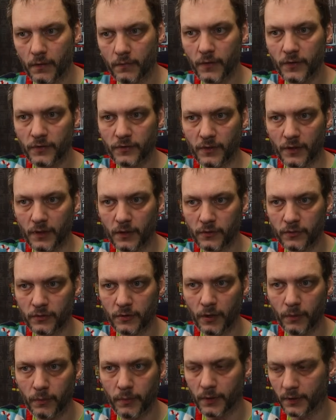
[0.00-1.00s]
This thing has
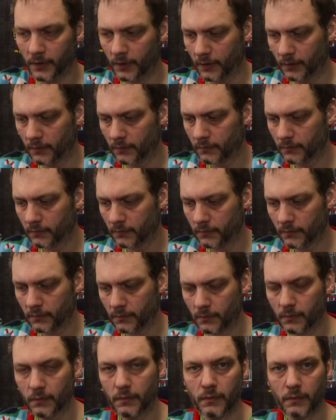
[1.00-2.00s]
stopped working.
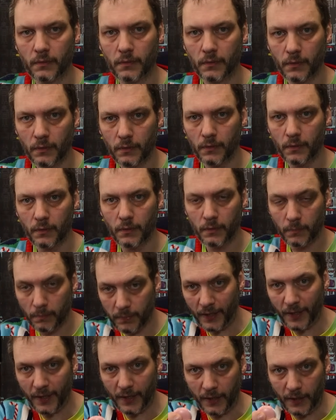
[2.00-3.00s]

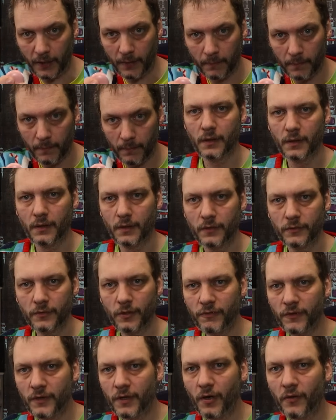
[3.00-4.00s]
Play. So
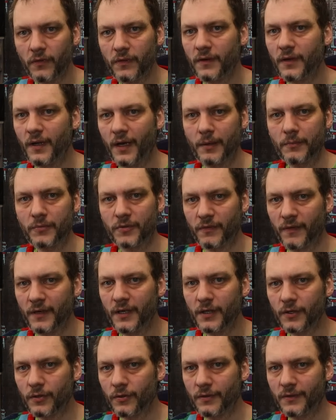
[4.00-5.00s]
if you know the names of
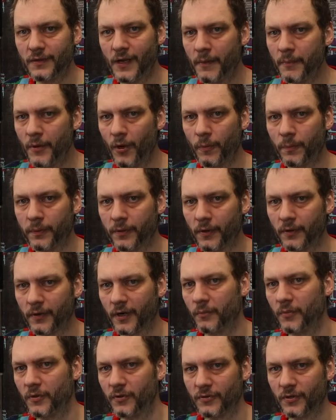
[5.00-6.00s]
any good demo
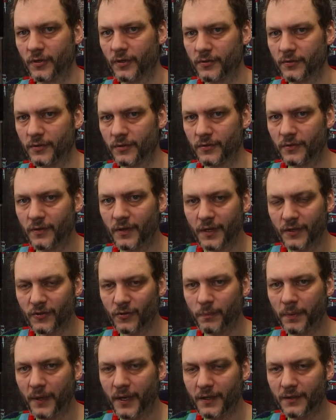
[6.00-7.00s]
programming resources that
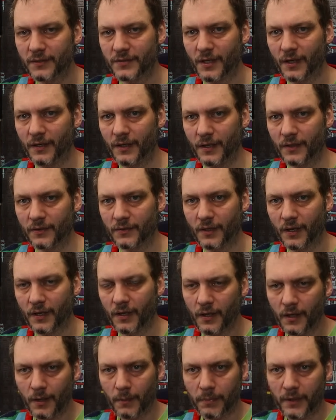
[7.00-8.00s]
explain techniques
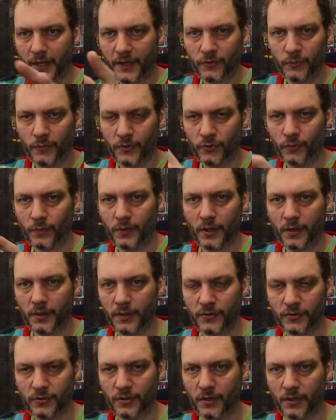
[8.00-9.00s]
like plasma
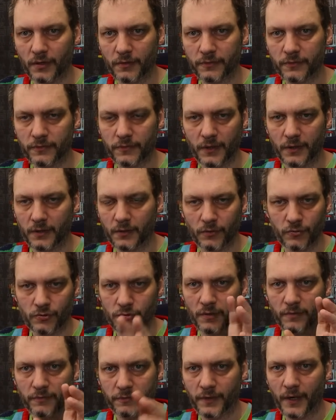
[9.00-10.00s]
swirly stuff, I don't know,
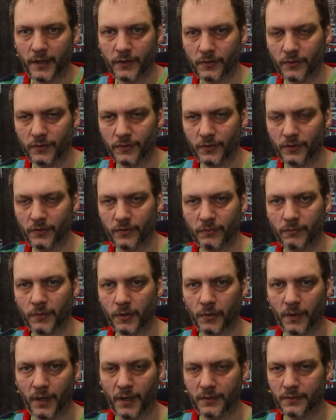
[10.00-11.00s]
drawing fractals that doesn't
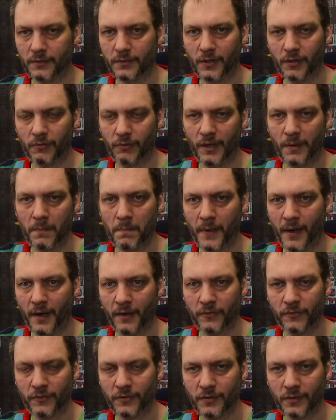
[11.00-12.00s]
require degree in
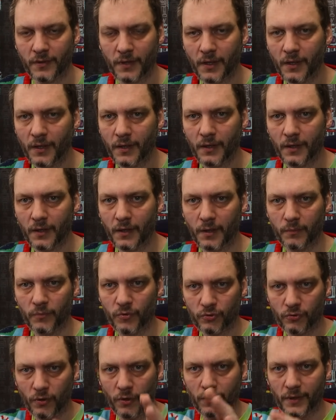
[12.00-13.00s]
maths, um,
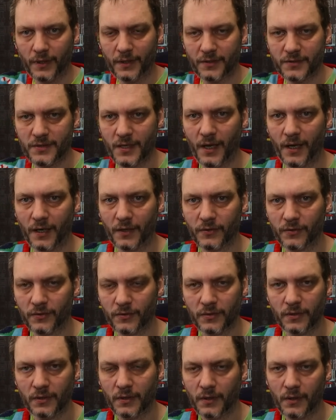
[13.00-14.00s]
scrolling
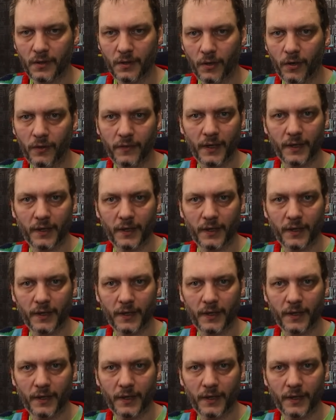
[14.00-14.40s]
text, all